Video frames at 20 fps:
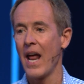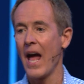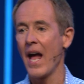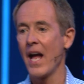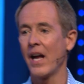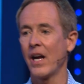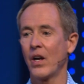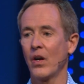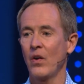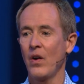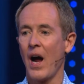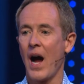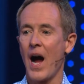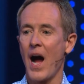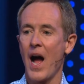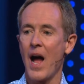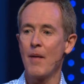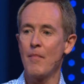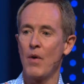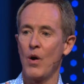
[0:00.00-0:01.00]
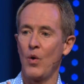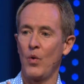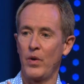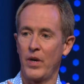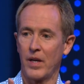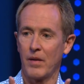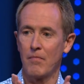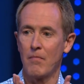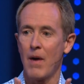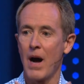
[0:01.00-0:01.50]
anger, I'm
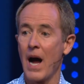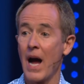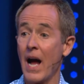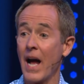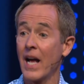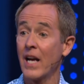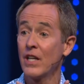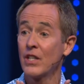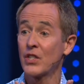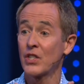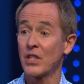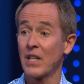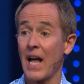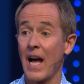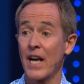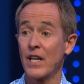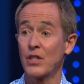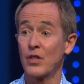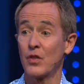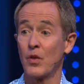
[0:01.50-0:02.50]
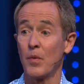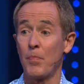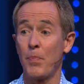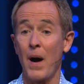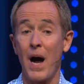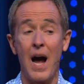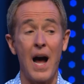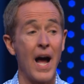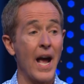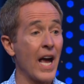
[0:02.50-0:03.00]
owning my slice of the
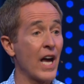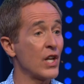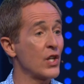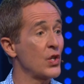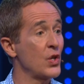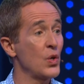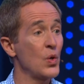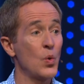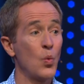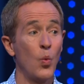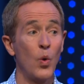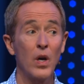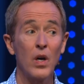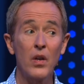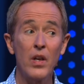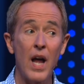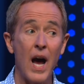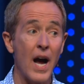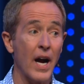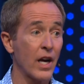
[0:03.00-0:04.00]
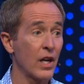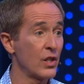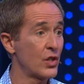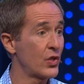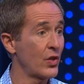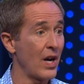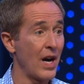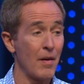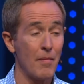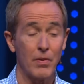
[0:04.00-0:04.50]
pie, and you will not
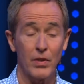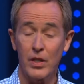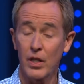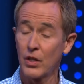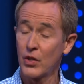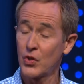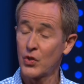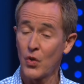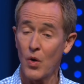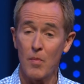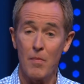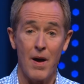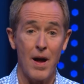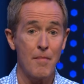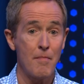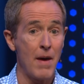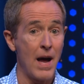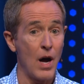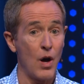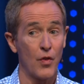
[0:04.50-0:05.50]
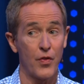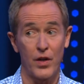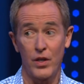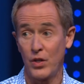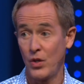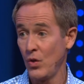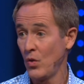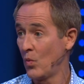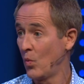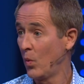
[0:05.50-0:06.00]
control my mouth, and
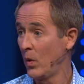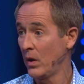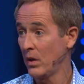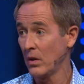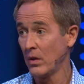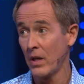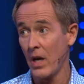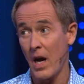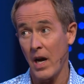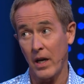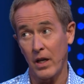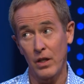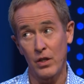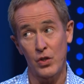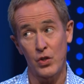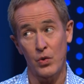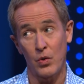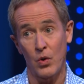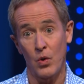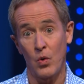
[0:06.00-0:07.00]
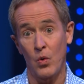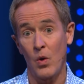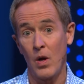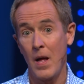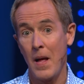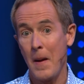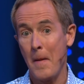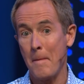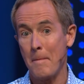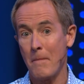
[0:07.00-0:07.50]
you will not control
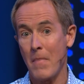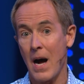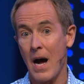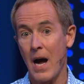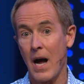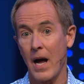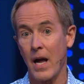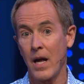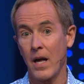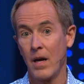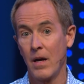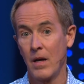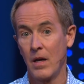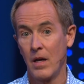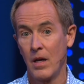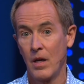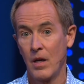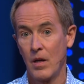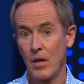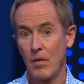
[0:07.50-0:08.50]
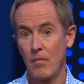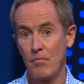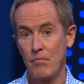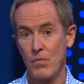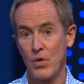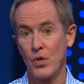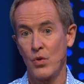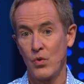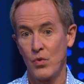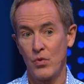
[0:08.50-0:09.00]
my
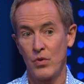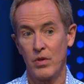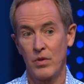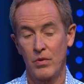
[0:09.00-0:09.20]
mood.